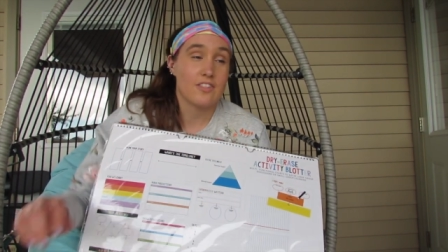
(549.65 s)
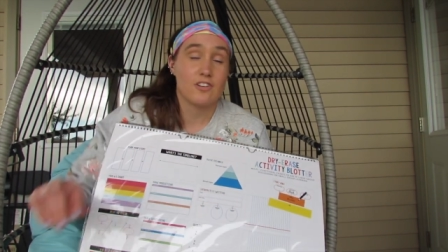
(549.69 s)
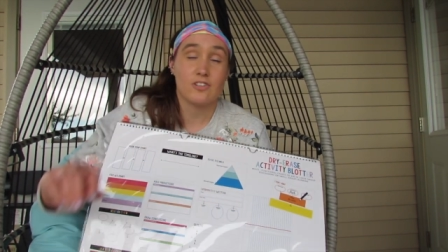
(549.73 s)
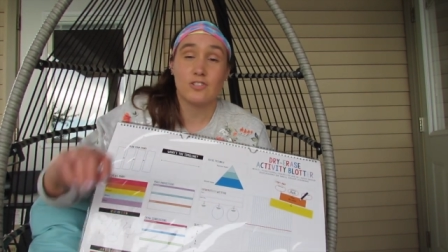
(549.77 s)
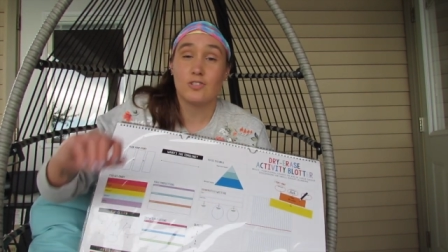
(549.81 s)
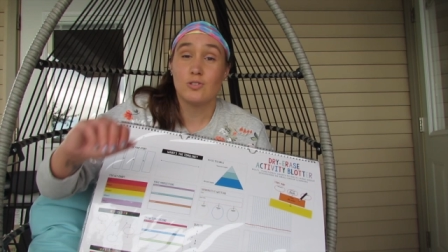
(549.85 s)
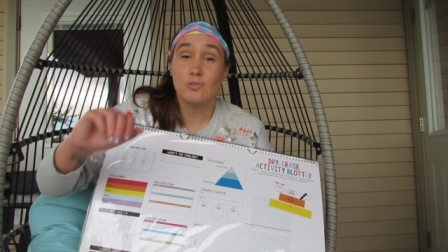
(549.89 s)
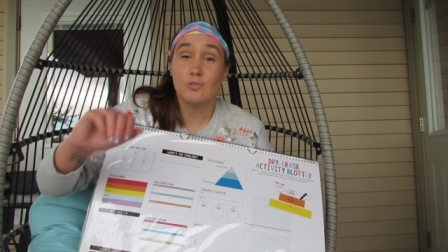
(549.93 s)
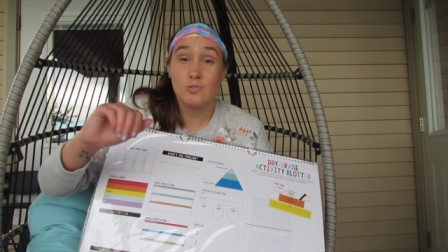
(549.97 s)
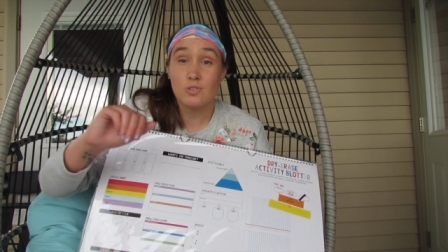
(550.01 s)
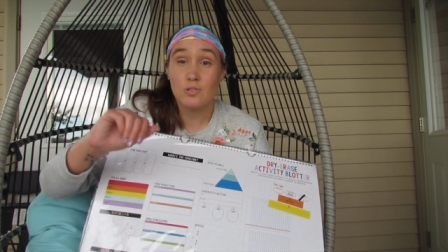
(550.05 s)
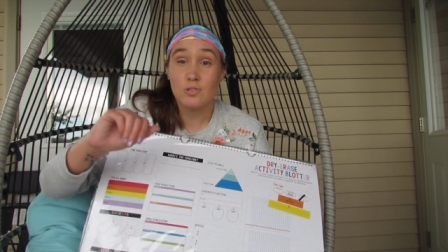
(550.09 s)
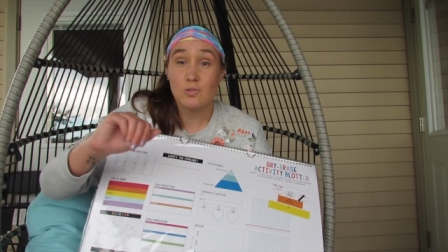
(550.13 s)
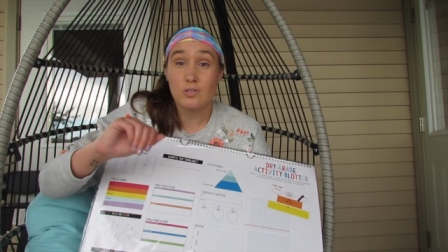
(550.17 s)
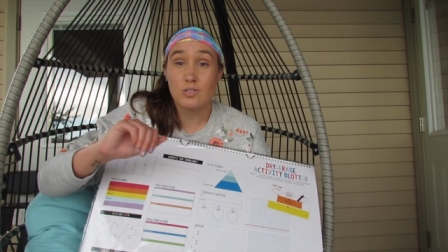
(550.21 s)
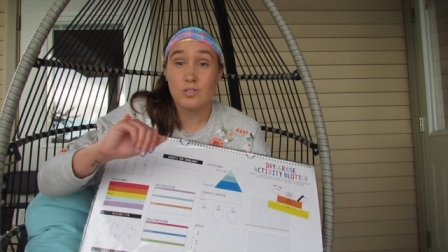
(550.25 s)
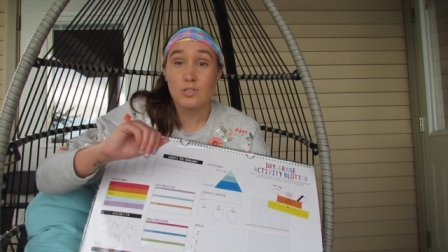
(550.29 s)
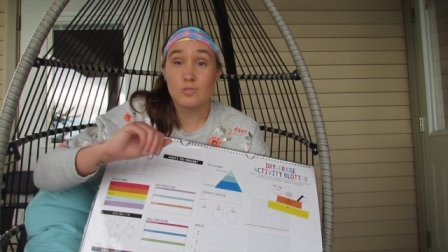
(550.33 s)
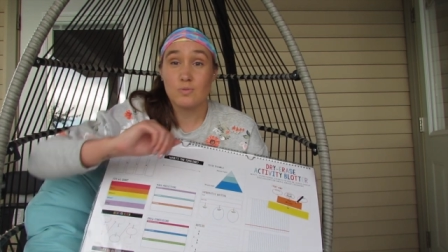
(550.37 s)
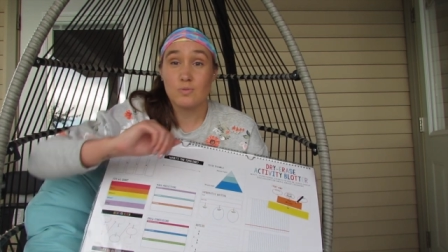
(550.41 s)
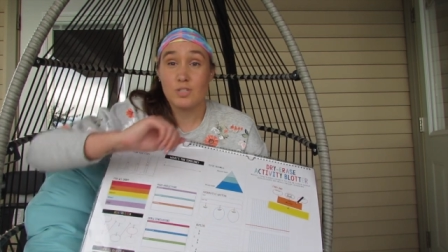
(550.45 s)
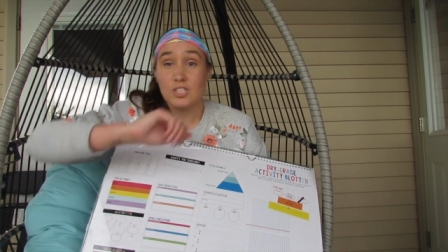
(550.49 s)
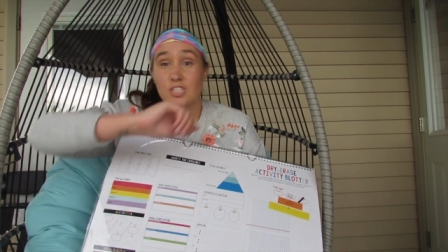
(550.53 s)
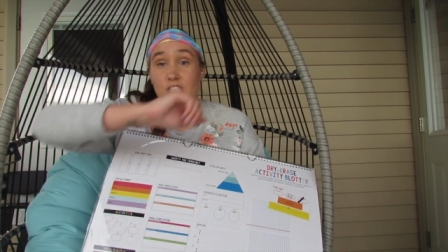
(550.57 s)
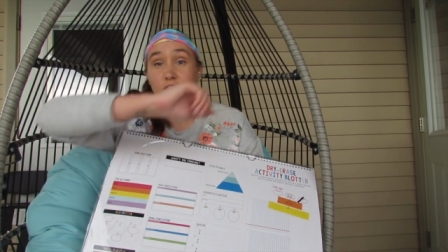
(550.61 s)
They're too short
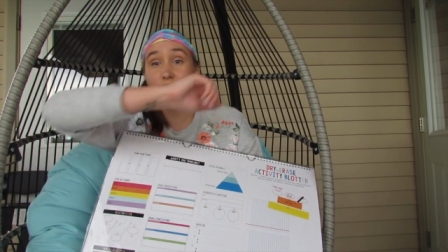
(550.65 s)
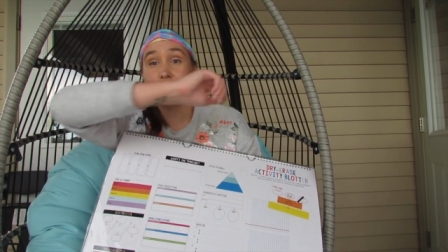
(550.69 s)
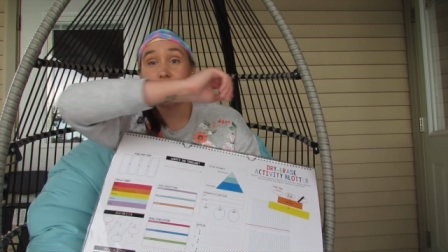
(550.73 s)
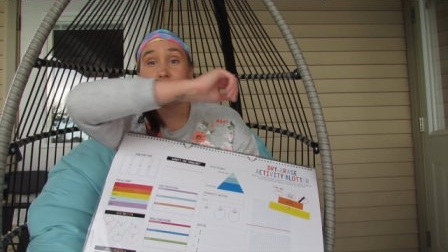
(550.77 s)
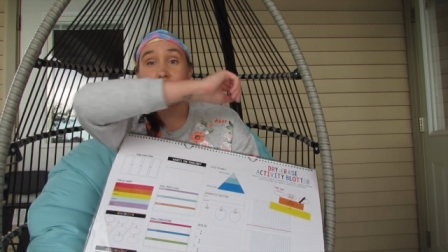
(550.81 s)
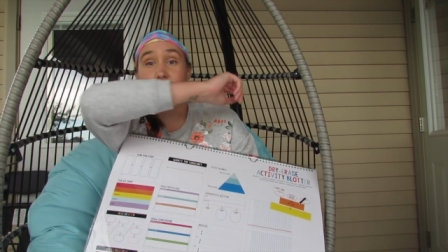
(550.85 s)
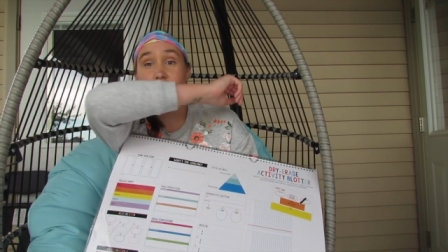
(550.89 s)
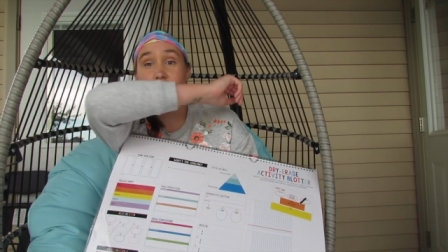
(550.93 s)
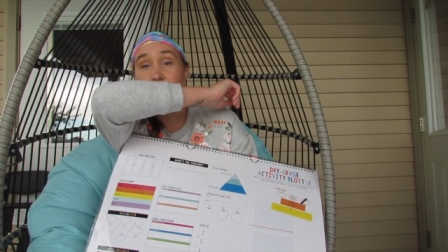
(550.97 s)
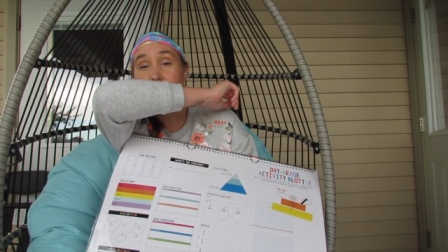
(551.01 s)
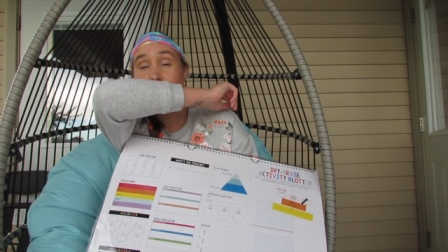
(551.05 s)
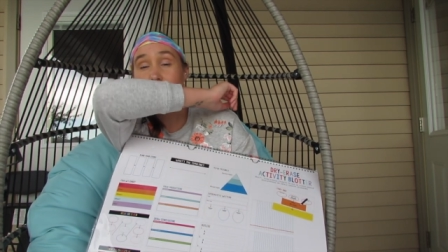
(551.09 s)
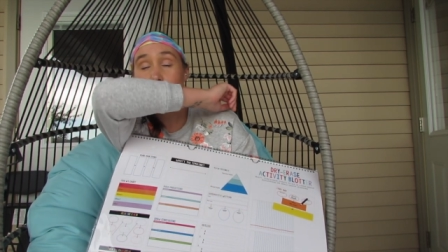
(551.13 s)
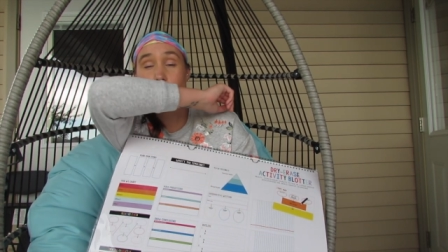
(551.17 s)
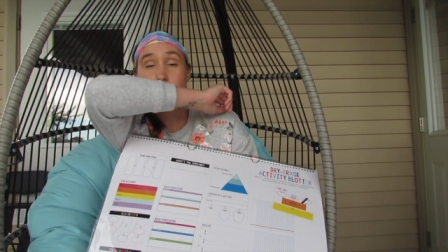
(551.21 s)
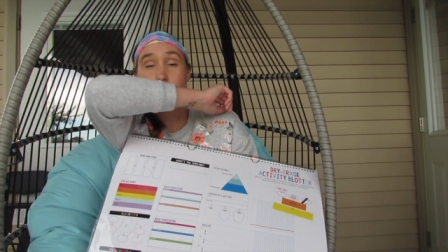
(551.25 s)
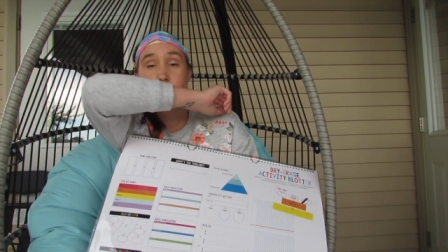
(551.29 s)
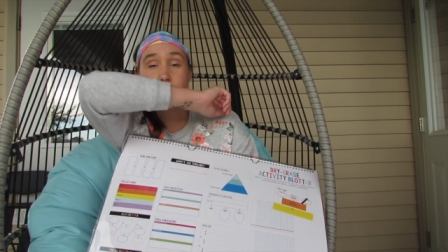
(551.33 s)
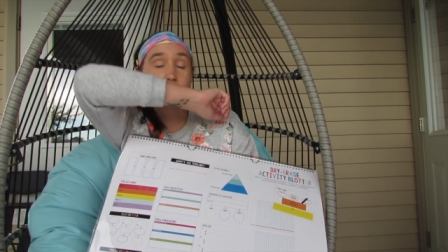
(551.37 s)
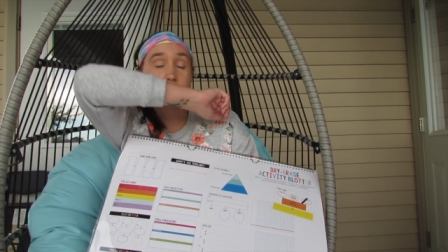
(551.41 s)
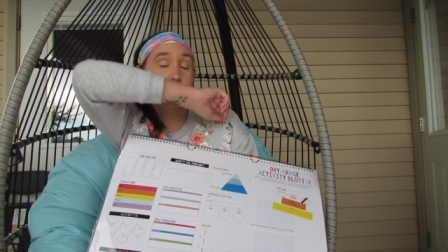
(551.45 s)
to reach it, or their elbows